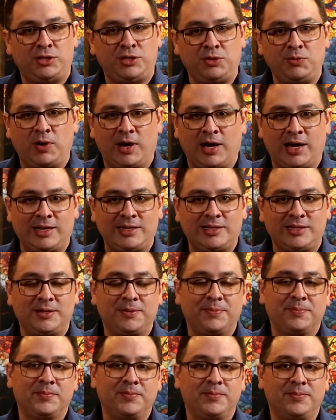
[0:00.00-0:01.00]
too hot.
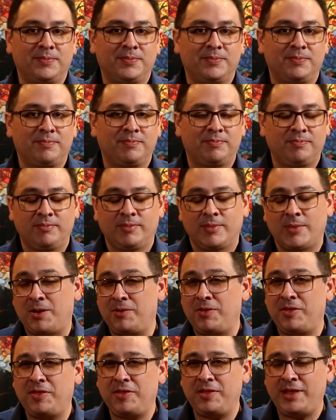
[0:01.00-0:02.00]

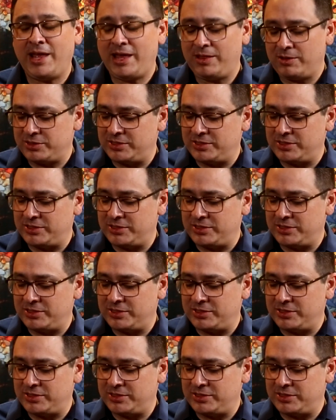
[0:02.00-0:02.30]
Other than that,